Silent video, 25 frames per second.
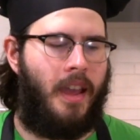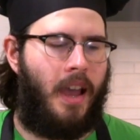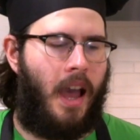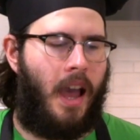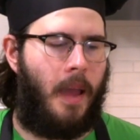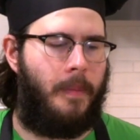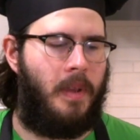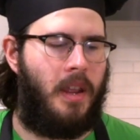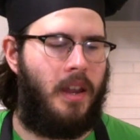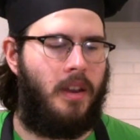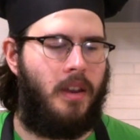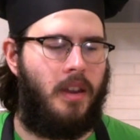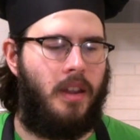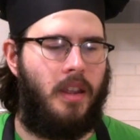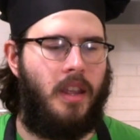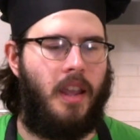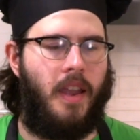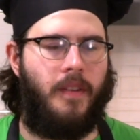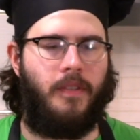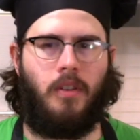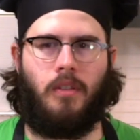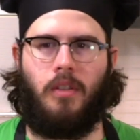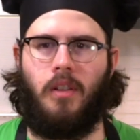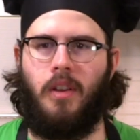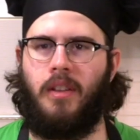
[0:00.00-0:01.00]
I mean, you
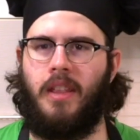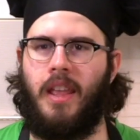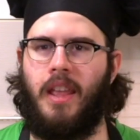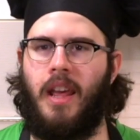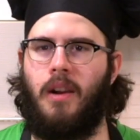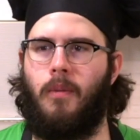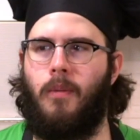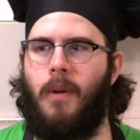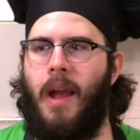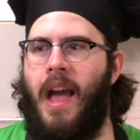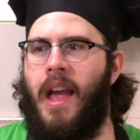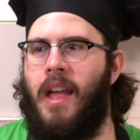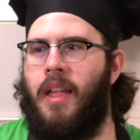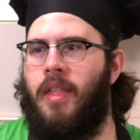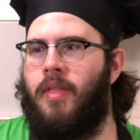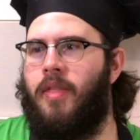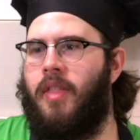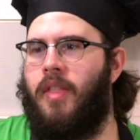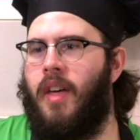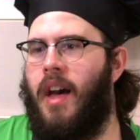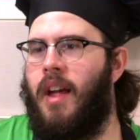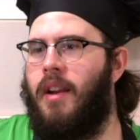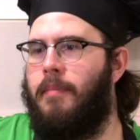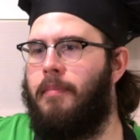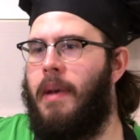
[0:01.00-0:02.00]
ever looked at a rat and
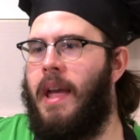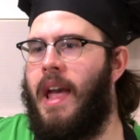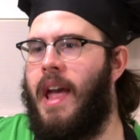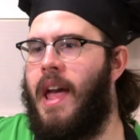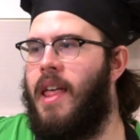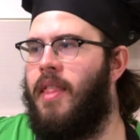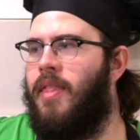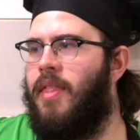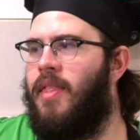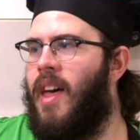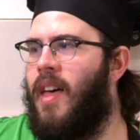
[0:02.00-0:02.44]
thought, man,